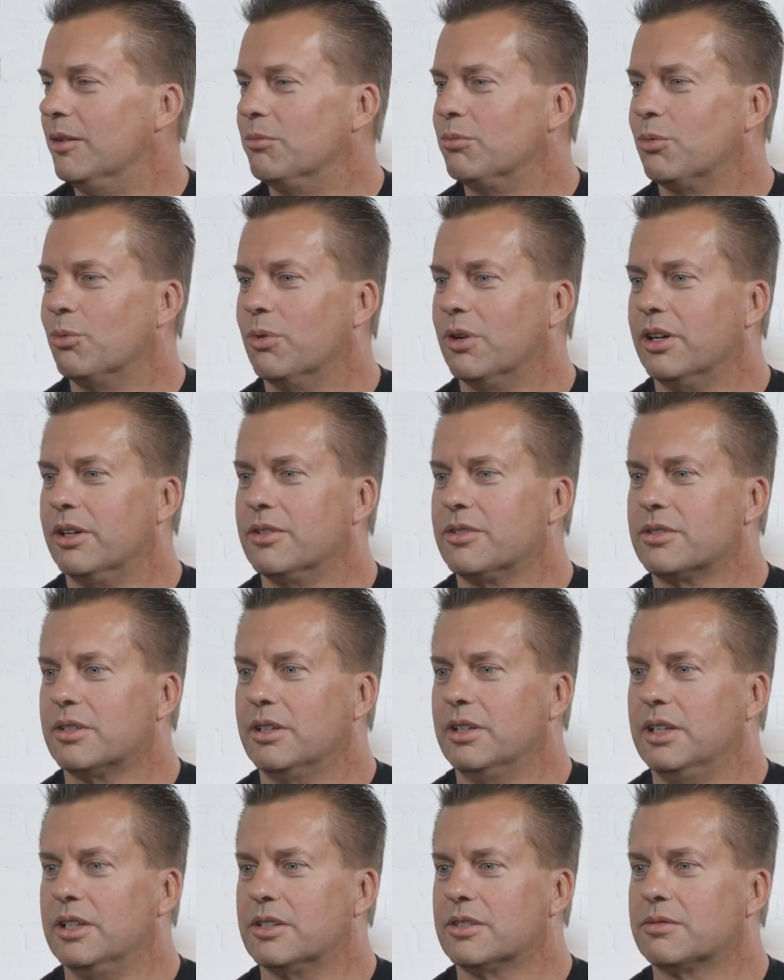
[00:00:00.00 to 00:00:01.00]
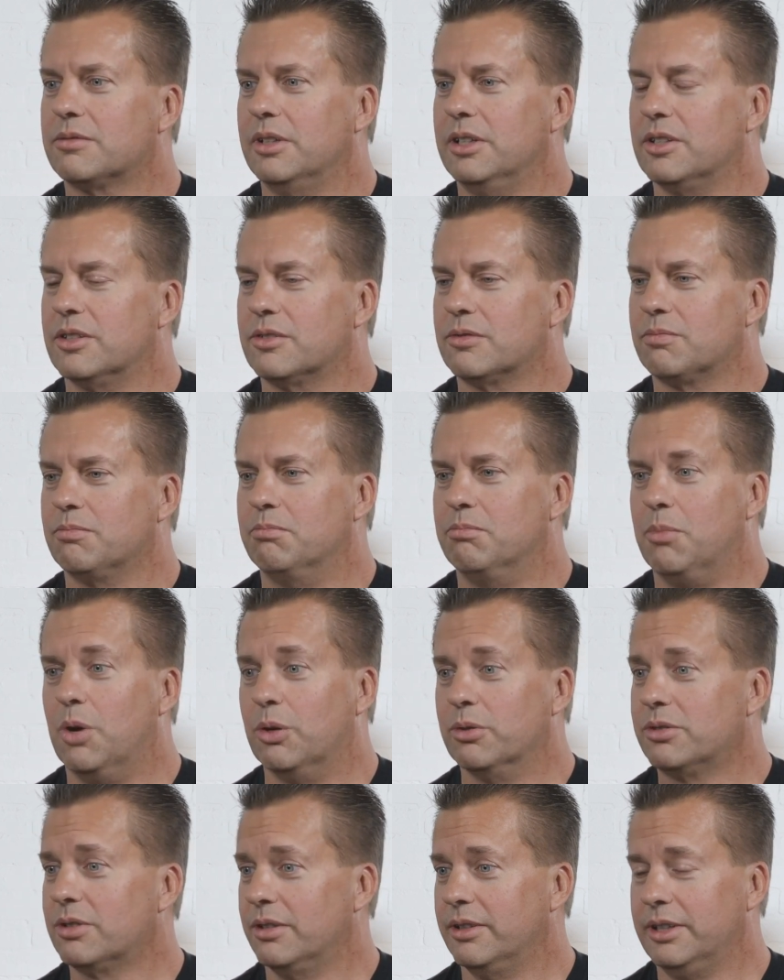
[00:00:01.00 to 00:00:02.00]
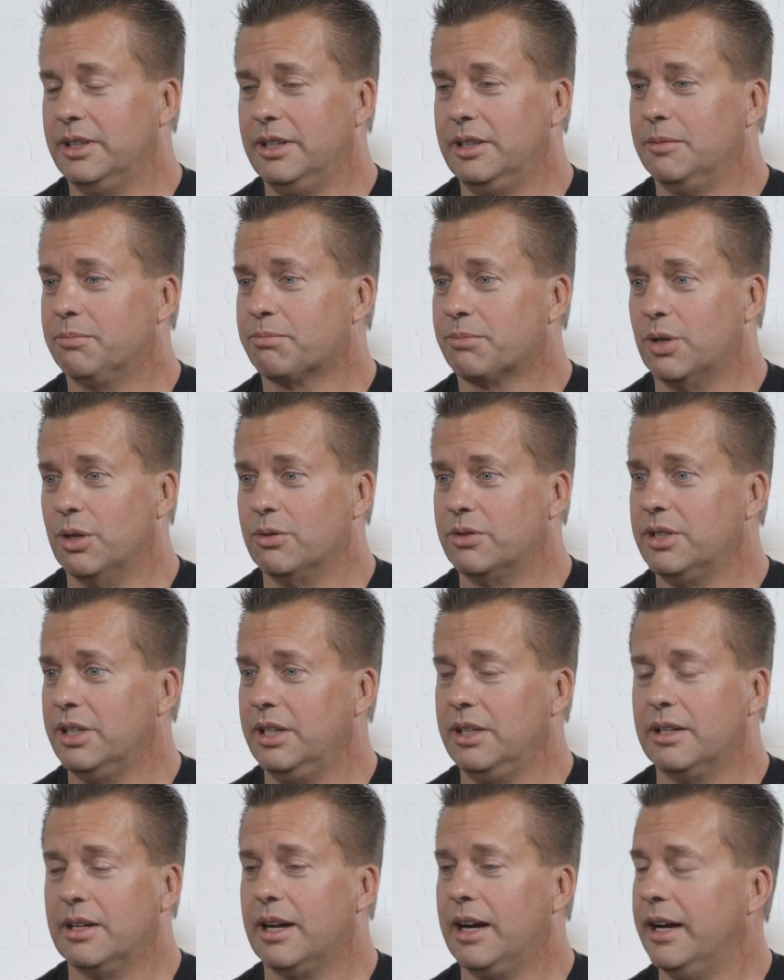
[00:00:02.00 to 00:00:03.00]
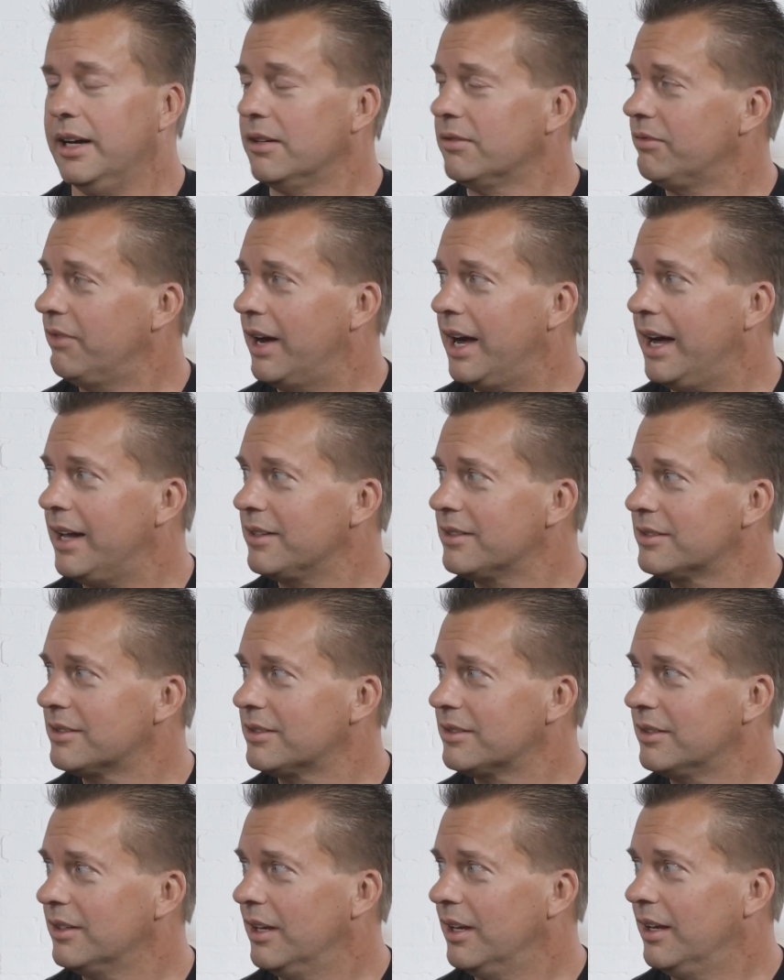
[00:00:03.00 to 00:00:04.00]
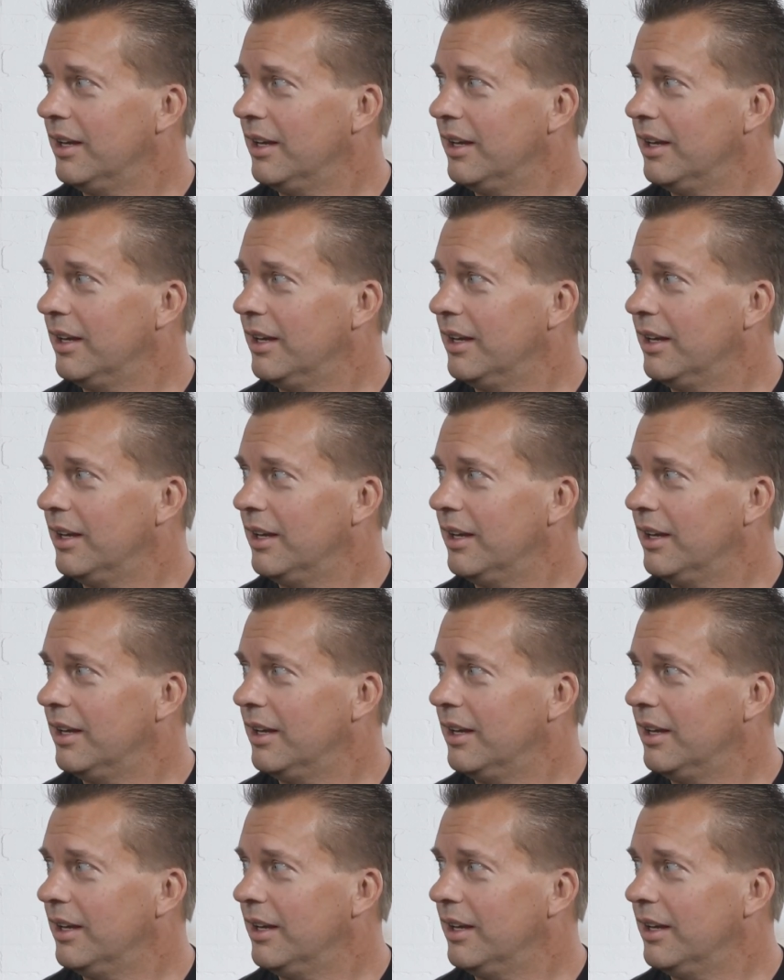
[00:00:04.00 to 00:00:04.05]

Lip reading: where it's mostly protein and higher fats,